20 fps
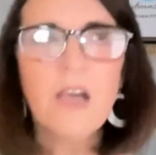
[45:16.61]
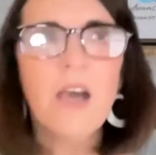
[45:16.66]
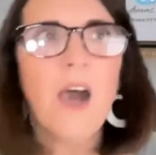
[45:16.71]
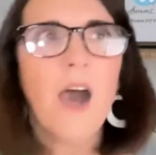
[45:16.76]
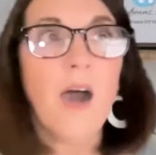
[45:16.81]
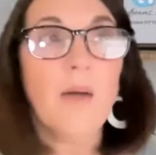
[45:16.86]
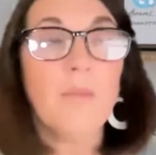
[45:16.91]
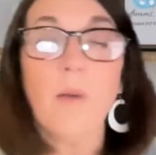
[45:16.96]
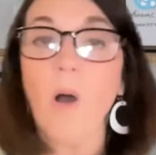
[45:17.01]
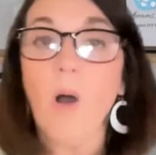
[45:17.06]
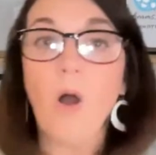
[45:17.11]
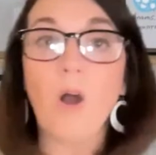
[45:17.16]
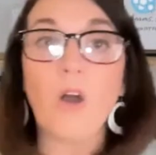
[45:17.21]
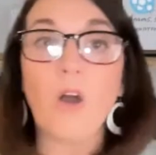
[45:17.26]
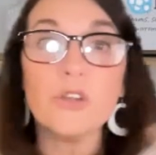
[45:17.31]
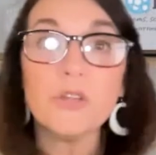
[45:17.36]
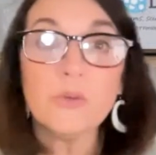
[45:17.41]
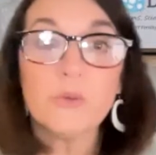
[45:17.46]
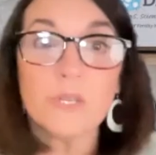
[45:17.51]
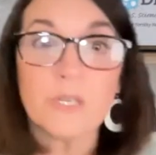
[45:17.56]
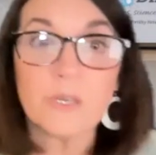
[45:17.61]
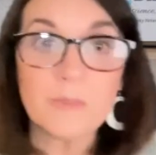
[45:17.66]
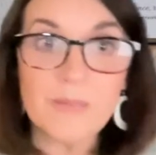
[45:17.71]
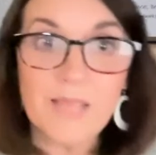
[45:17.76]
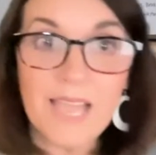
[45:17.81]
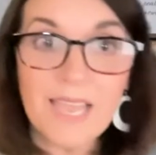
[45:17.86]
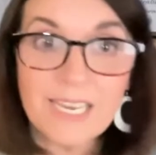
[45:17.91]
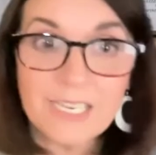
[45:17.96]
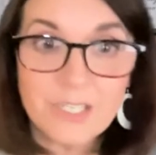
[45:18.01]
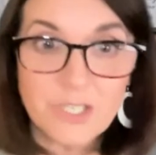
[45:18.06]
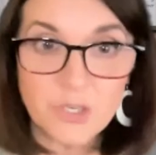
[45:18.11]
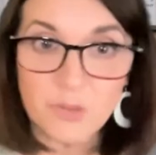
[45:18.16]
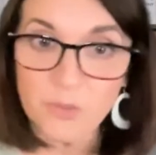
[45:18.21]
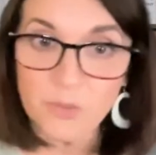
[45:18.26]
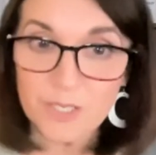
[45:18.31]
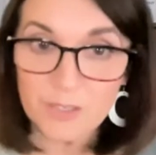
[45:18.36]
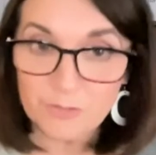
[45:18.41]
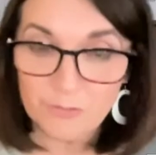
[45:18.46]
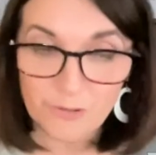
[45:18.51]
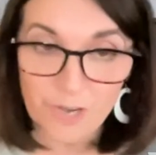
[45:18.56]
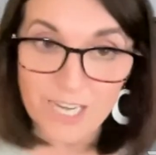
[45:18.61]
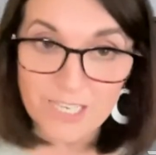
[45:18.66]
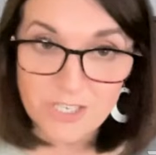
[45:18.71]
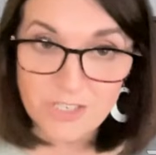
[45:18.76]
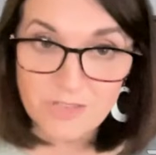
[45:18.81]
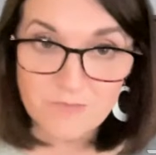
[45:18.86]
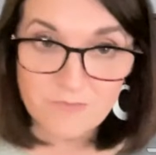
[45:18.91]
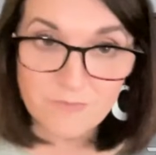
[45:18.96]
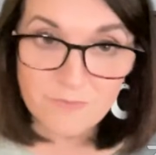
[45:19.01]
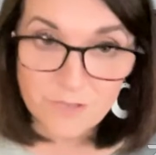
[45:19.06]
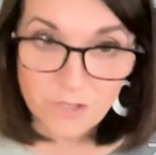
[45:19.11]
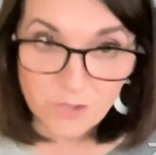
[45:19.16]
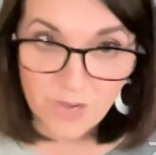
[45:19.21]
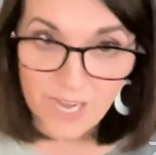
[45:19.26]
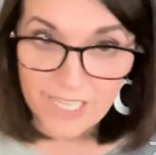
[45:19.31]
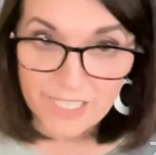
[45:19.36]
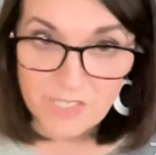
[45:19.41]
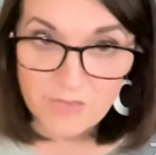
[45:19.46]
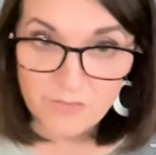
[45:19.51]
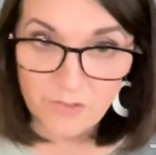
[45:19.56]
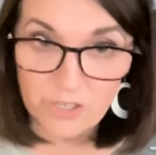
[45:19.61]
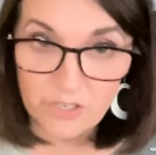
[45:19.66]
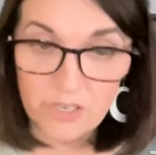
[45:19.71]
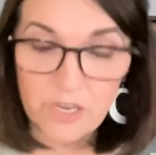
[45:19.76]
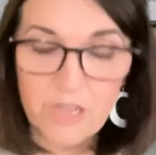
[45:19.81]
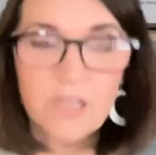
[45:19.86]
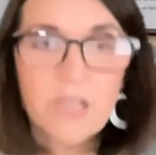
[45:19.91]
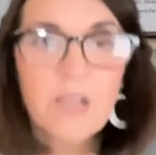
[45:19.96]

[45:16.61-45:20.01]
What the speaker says: Are you going to plan on doing a fresh transfer?